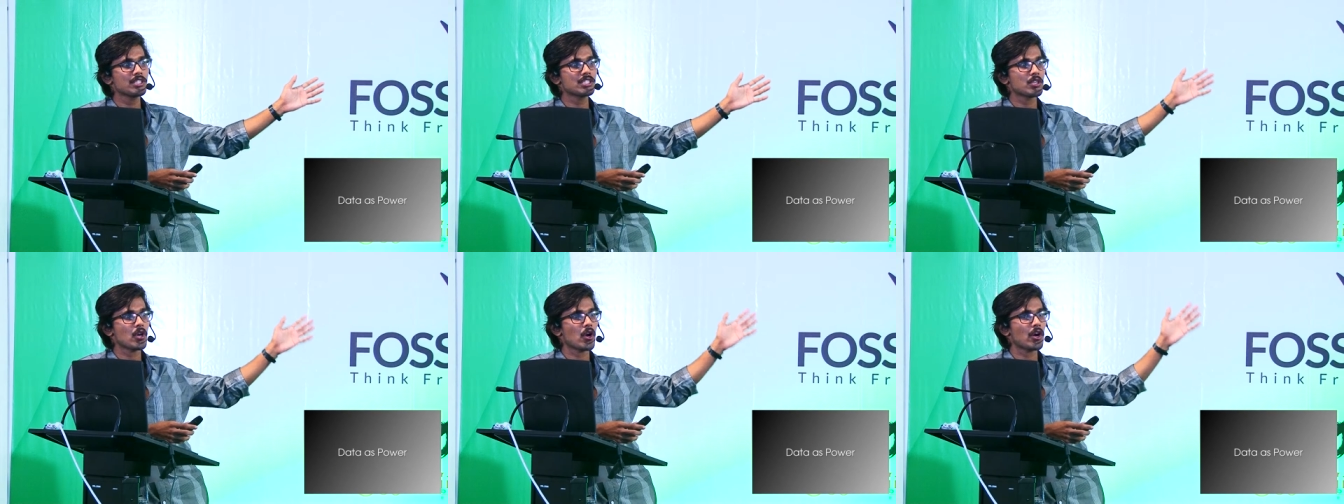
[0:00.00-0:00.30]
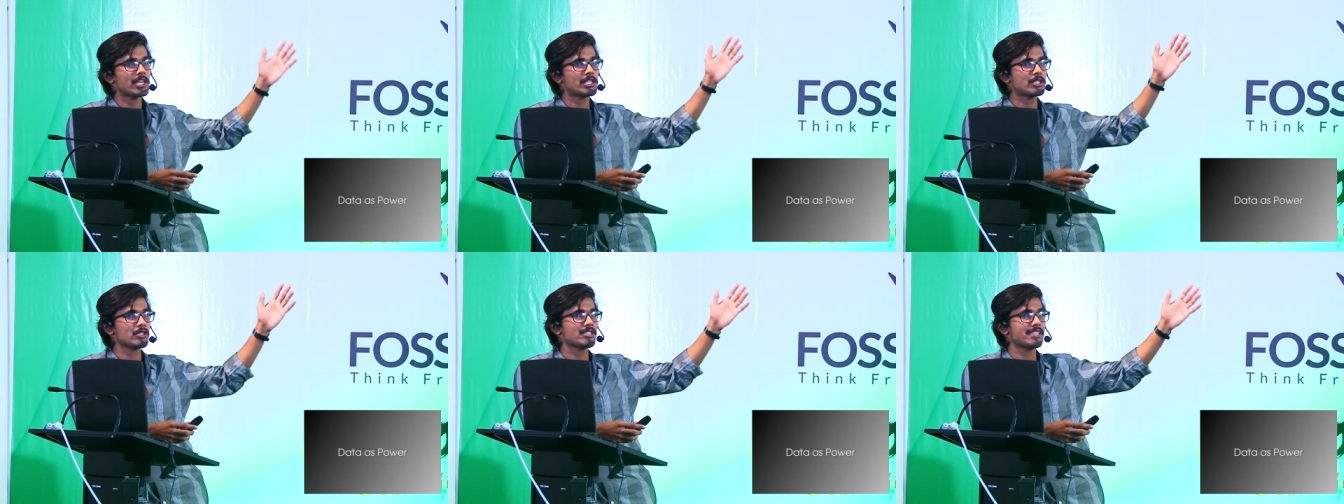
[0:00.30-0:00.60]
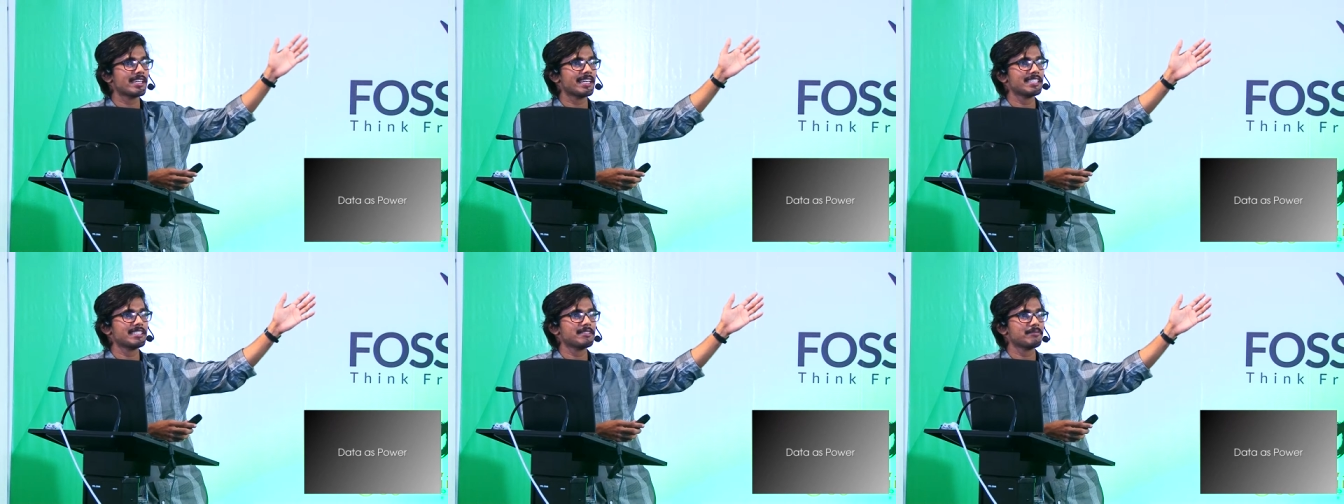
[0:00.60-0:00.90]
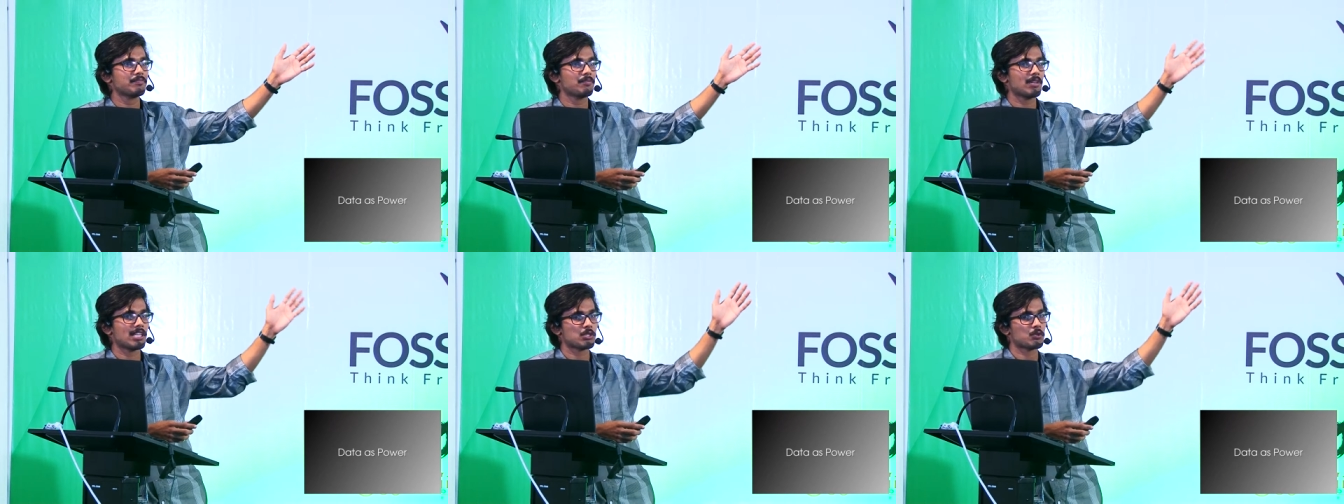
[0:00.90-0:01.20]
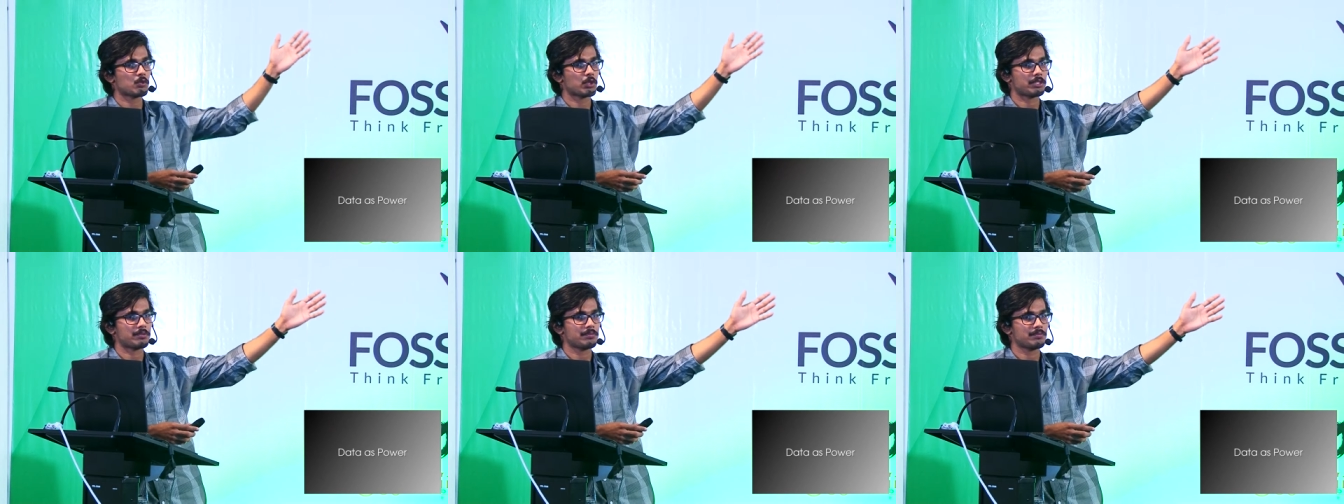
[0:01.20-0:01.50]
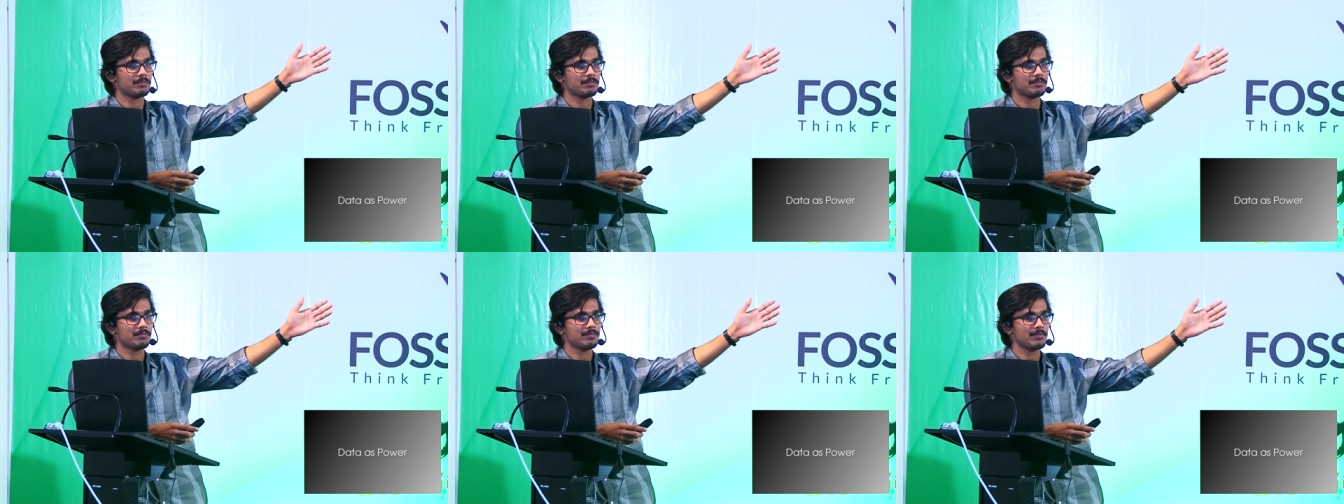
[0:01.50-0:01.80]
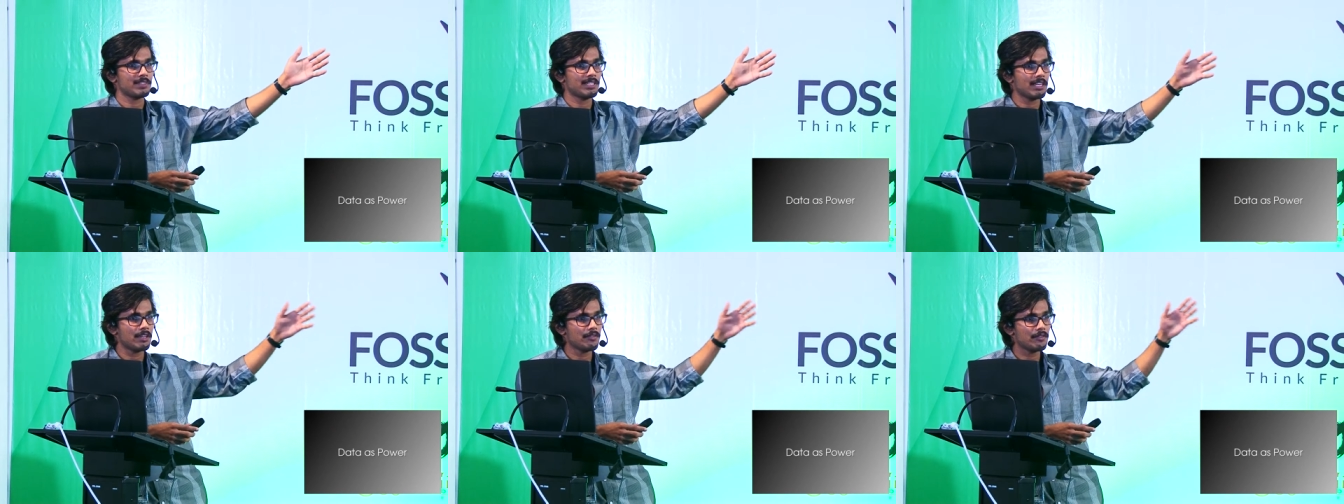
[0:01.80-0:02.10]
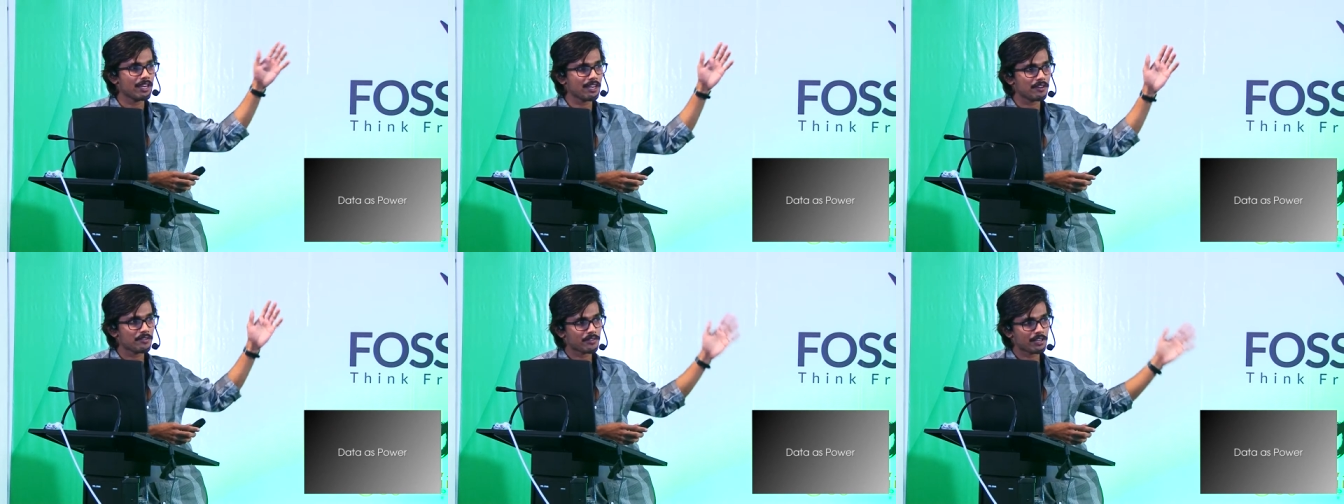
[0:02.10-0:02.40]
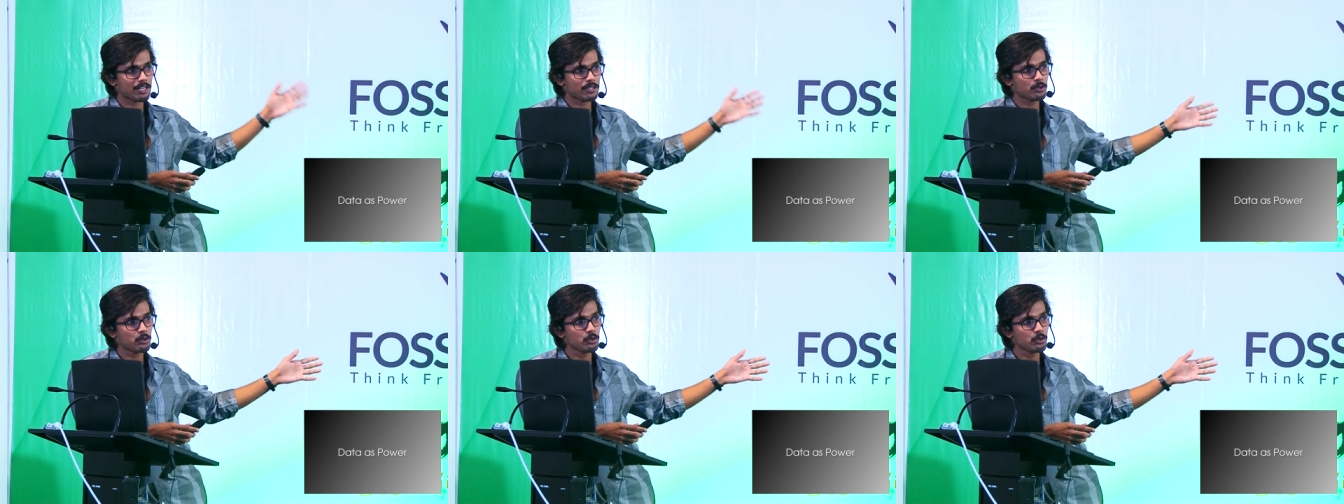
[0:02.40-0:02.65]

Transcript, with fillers: is loyal to state, plus 1. If you have a friend